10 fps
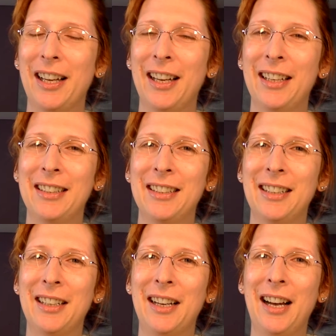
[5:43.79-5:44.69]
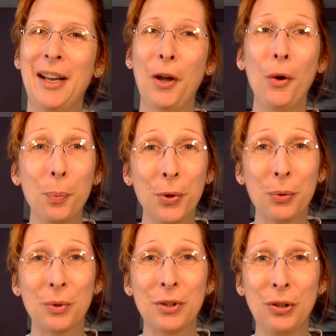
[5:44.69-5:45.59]
And I hope
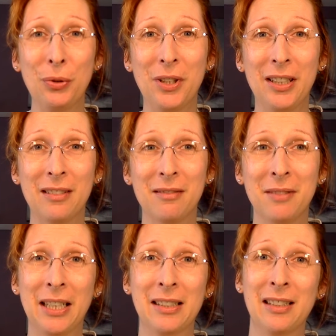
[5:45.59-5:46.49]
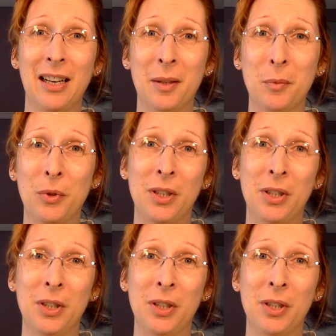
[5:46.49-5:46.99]
you will tune in next time,